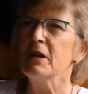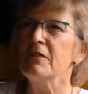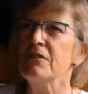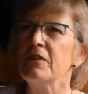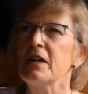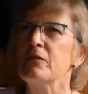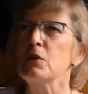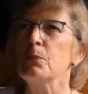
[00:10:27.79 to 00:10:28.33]
My
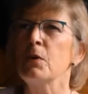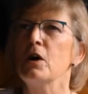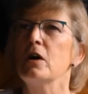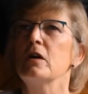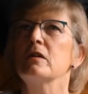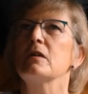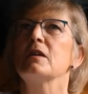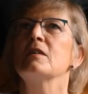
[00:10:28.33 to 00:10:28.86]
favorite
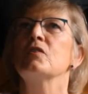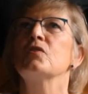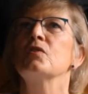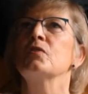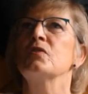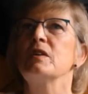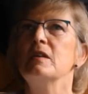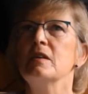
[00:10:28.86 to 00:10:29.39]
part is
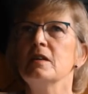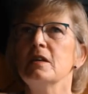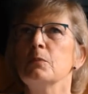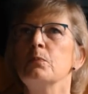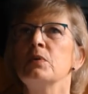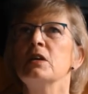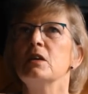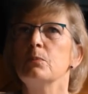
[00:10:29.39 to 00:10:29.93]

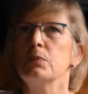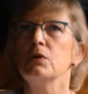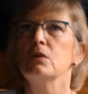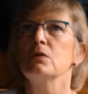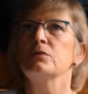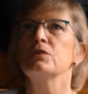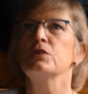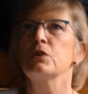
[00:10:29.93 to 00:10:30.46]
seeing
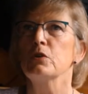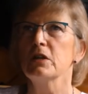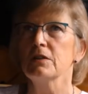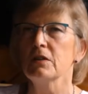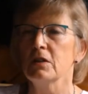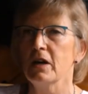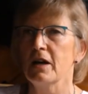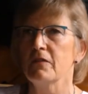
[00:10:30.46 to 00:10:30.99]
people
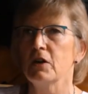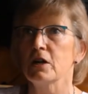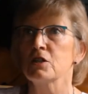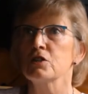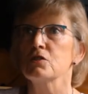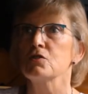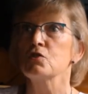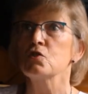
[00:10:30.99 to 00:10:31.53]
during the live
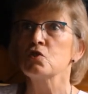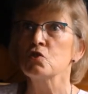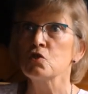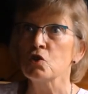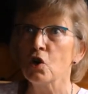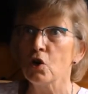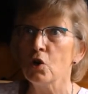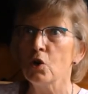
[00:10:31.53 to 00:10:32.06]
auction
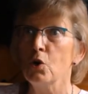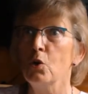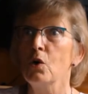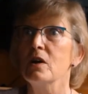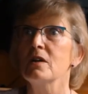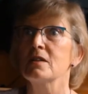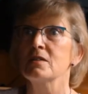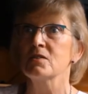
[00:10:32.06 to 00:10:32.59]

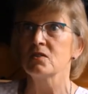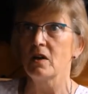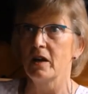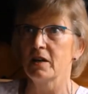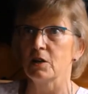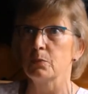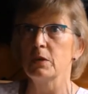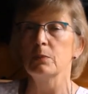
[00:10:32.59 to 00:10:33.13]
so excited,